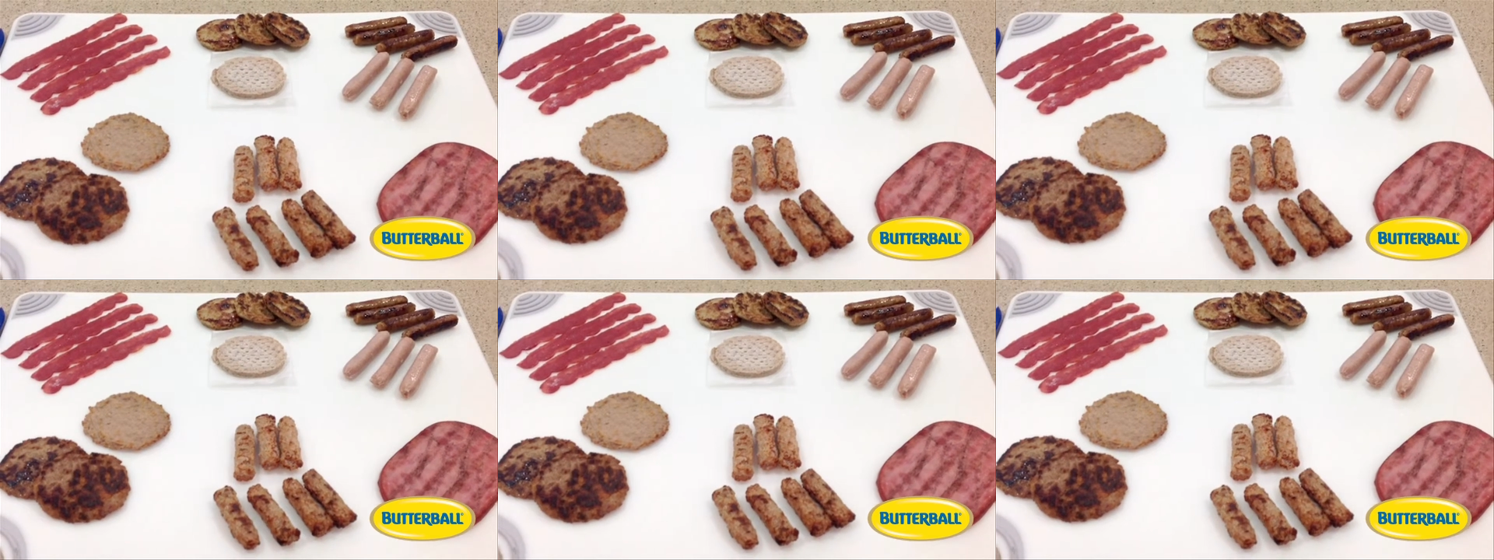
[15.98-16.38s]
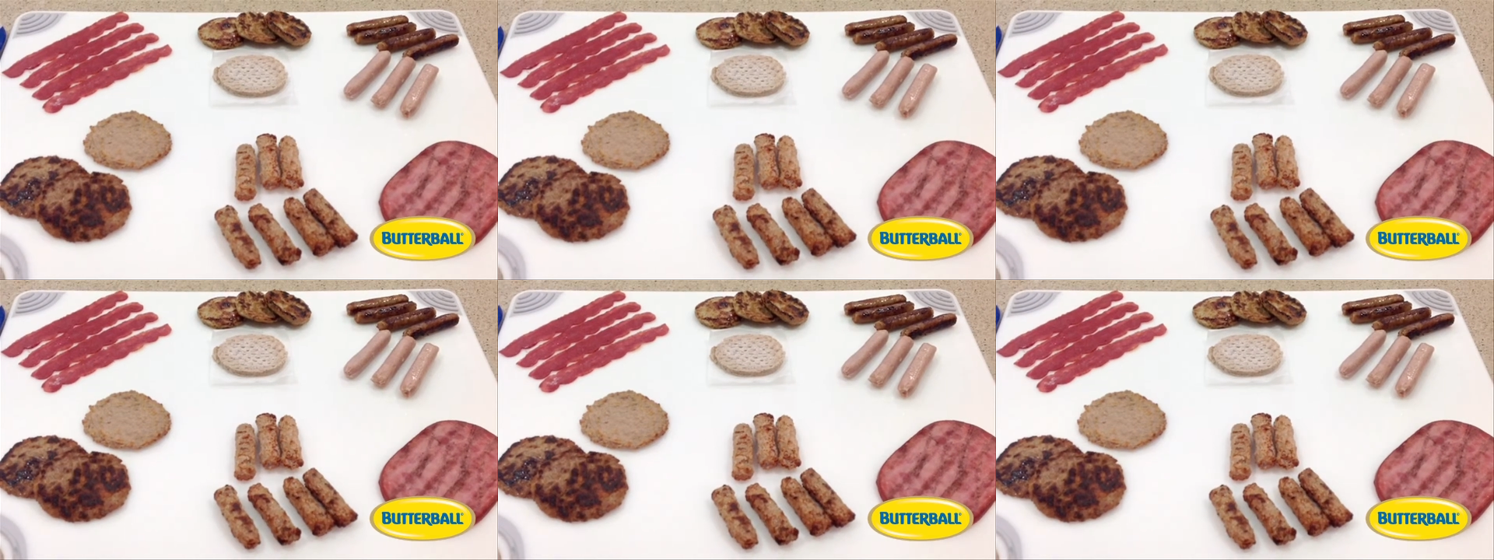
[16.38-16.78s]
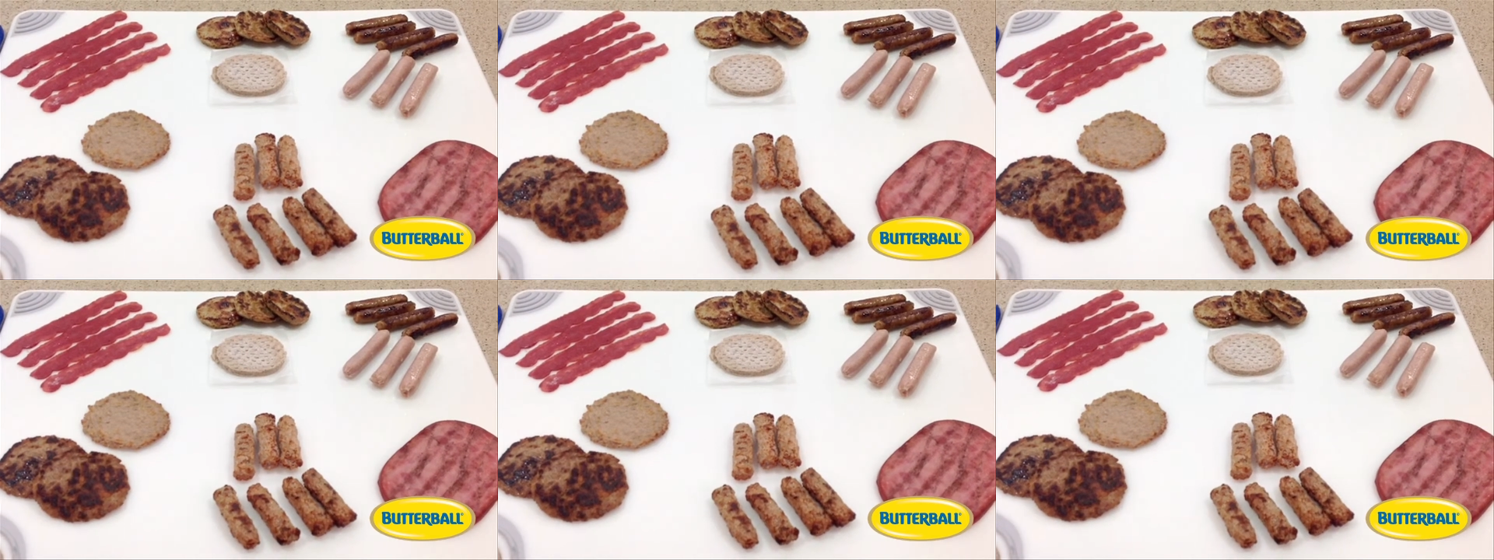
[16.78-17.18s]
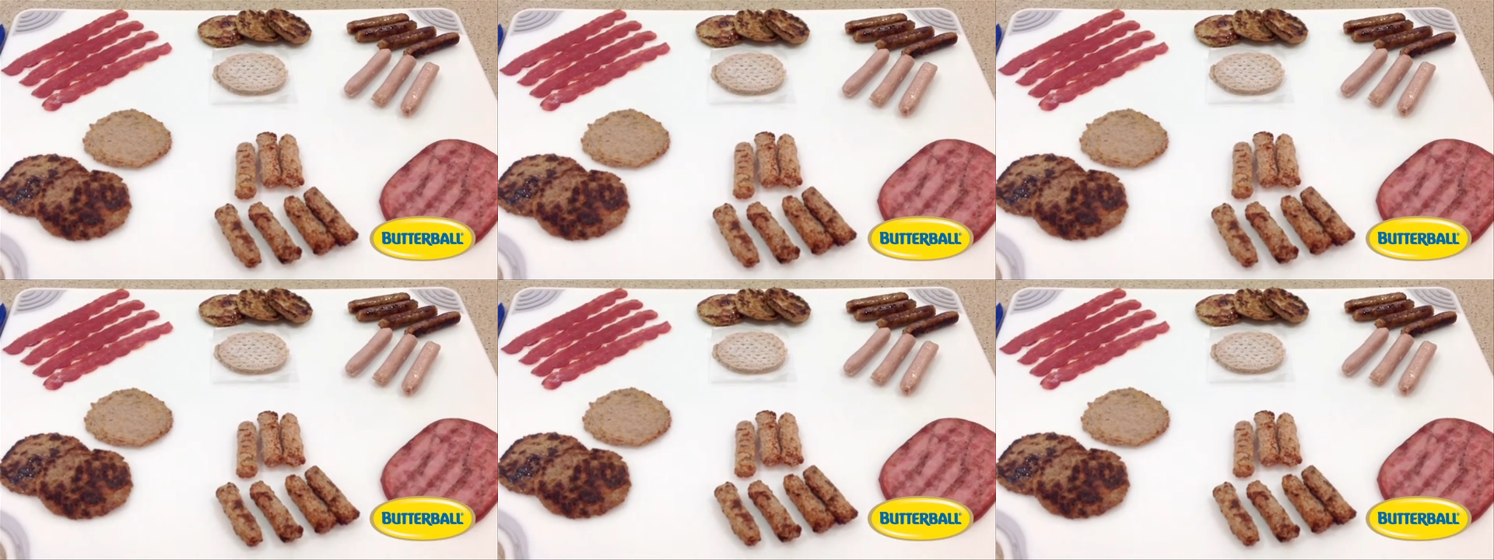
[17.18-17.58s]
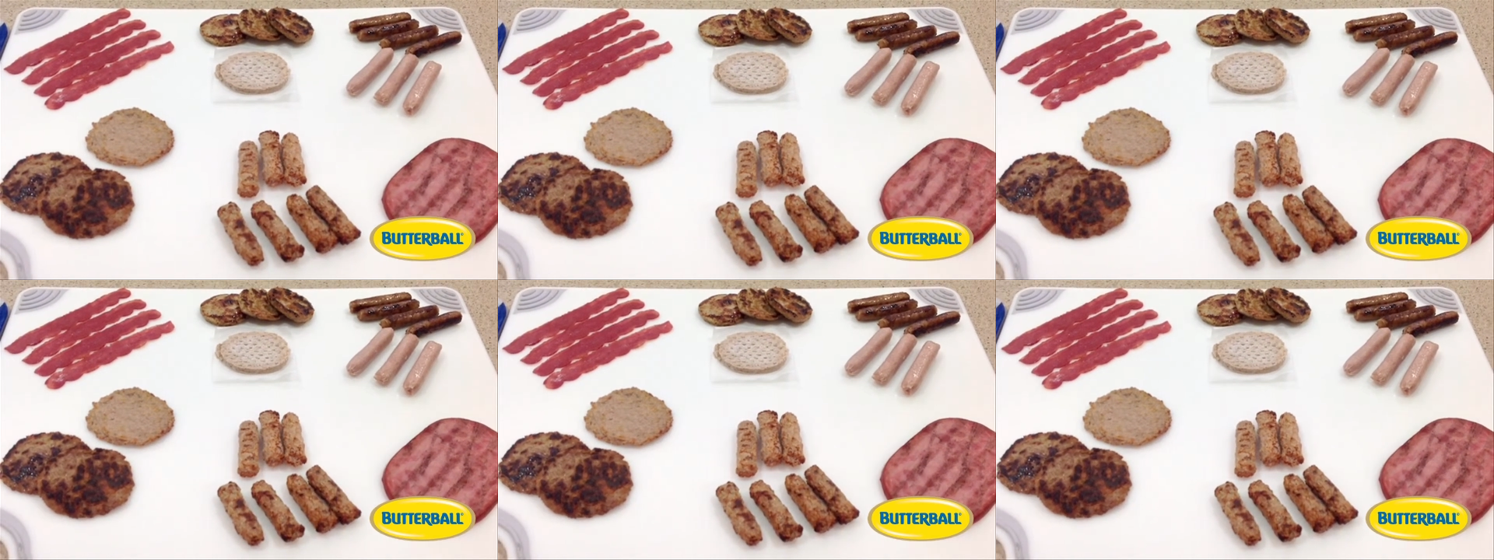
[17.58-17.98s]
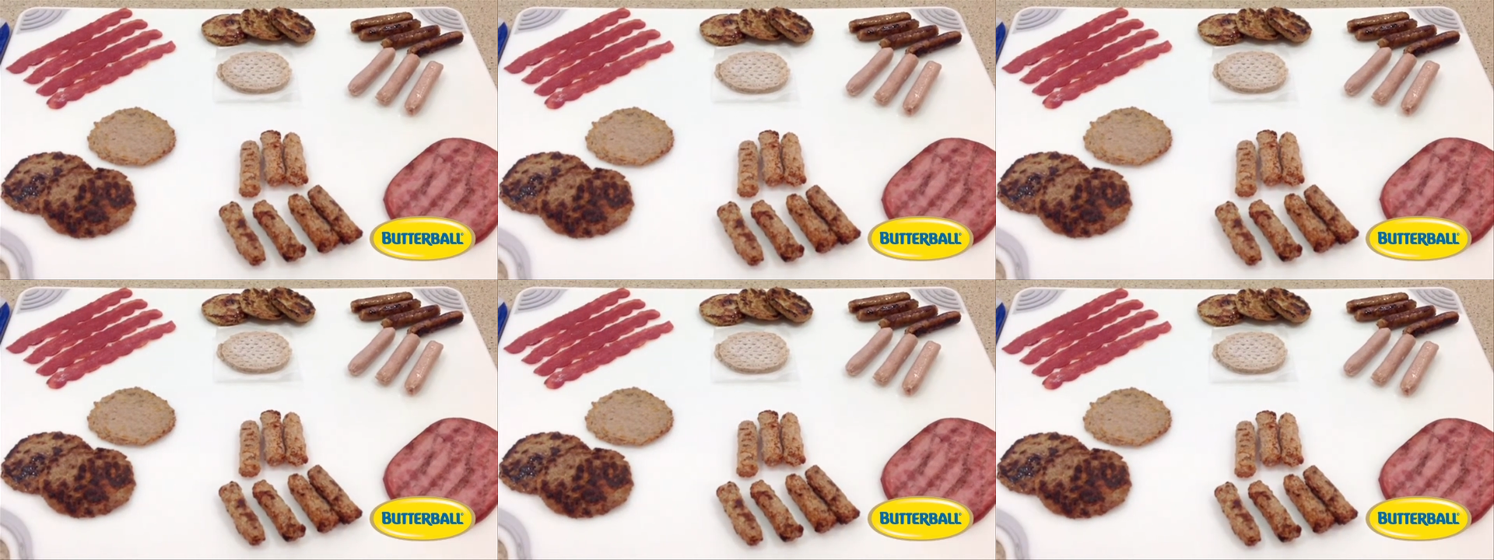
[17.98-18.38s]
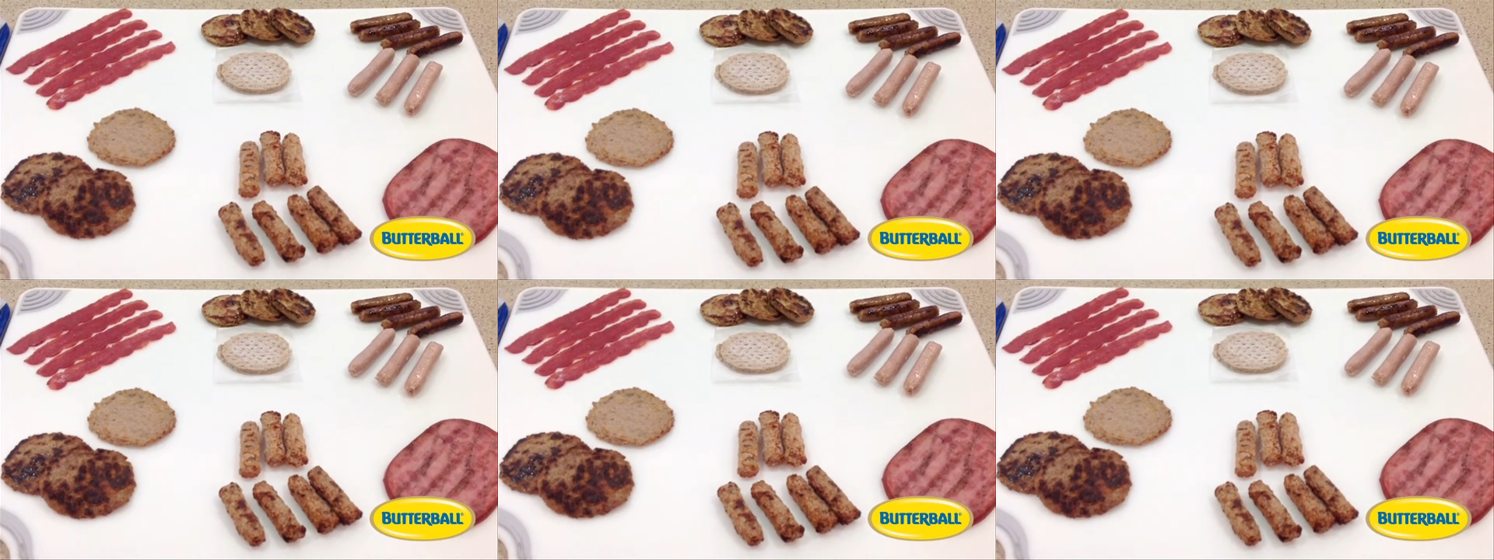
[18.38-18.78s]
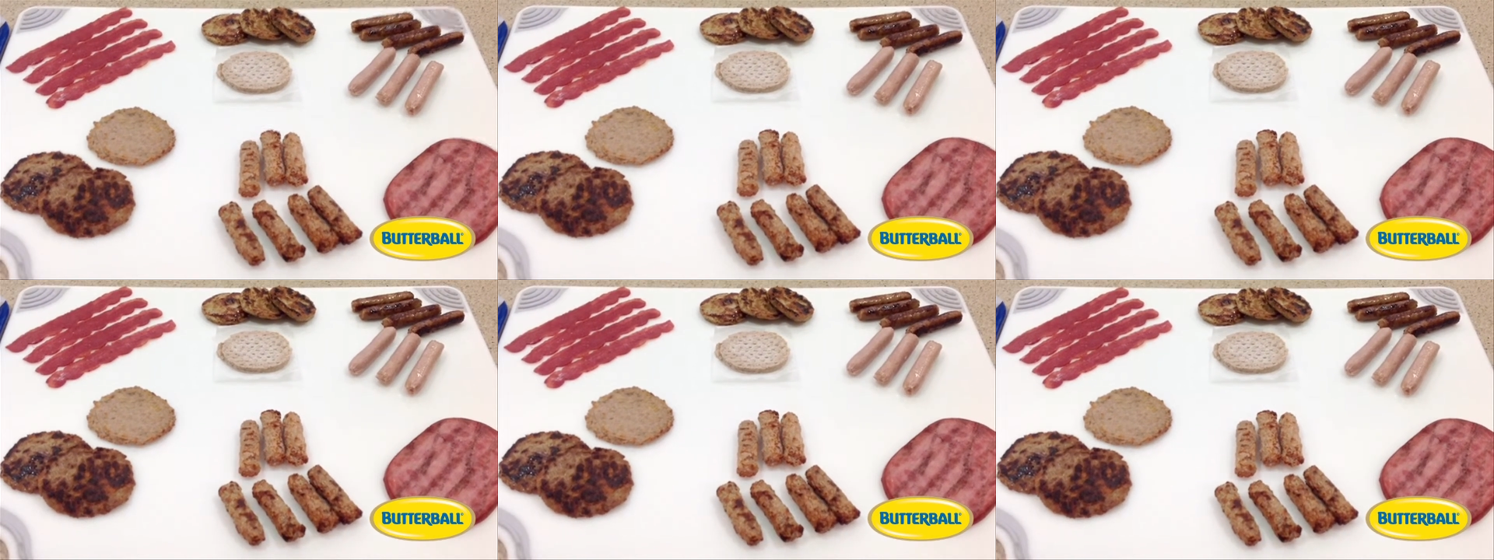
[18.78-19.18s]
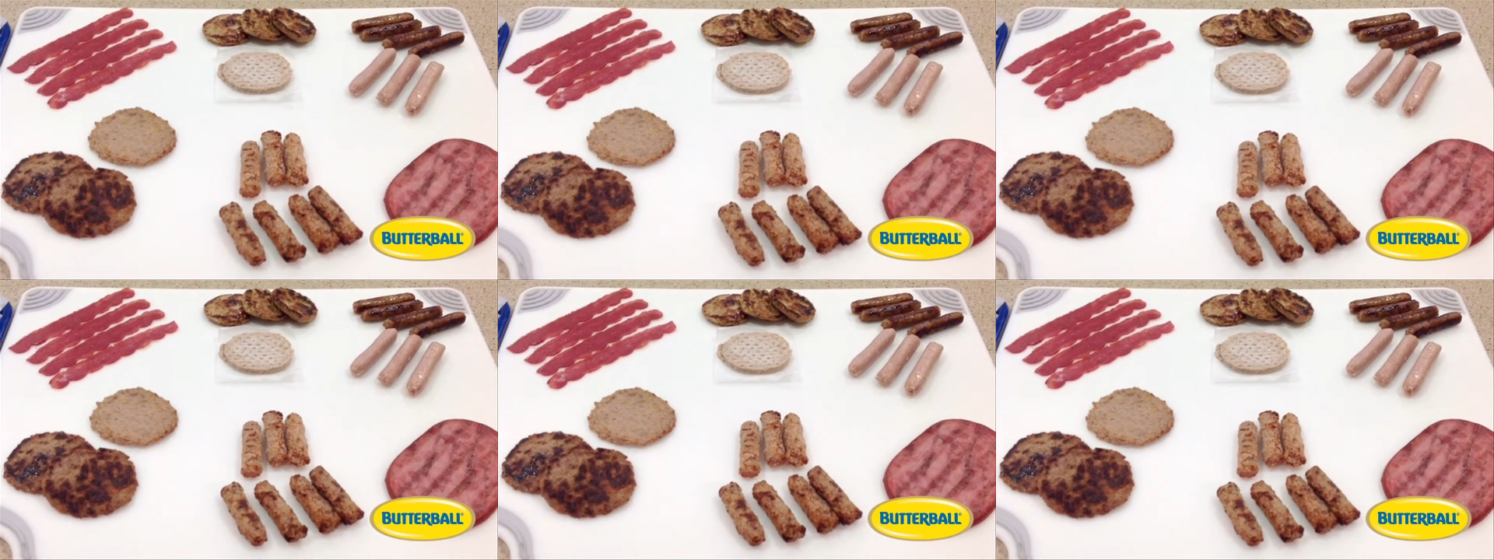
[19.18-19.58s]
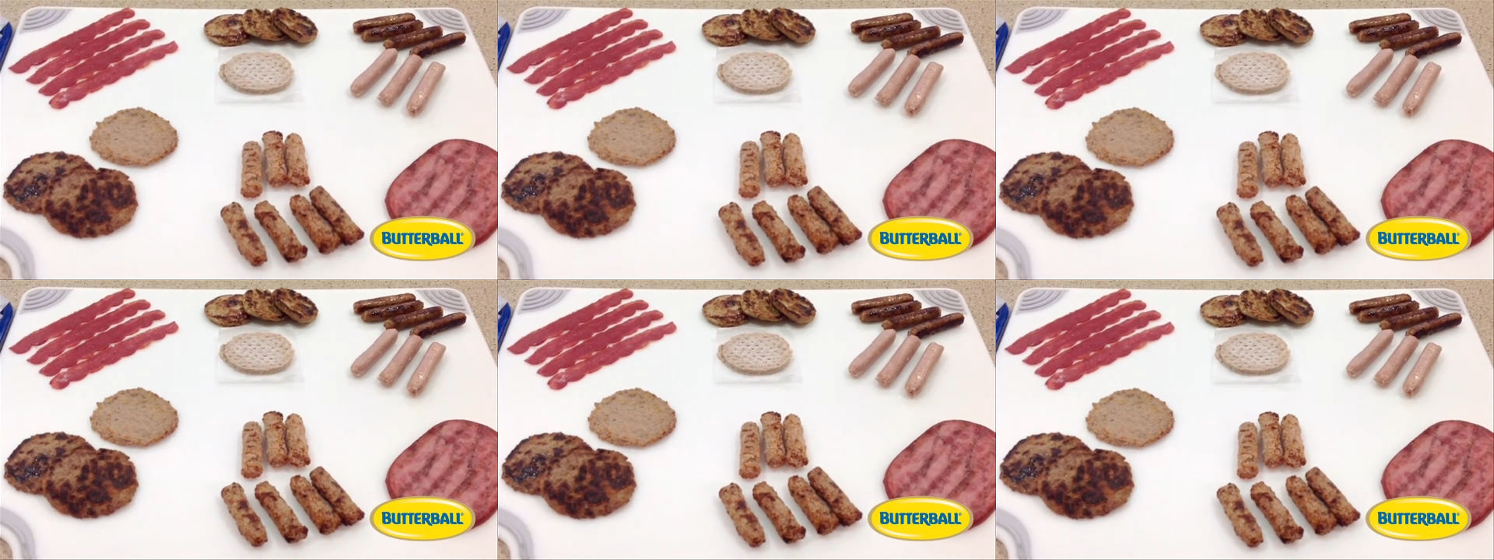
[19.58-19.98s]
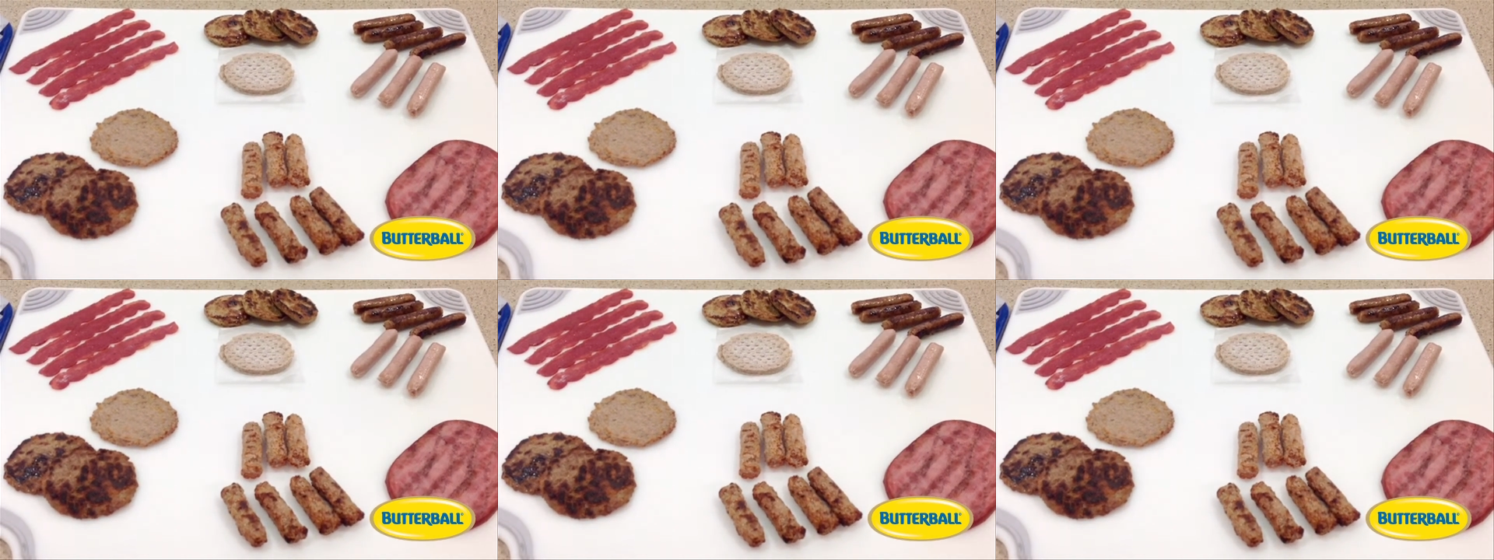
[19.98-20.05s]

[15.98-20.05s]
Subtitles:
Nobody's mouth can be seen.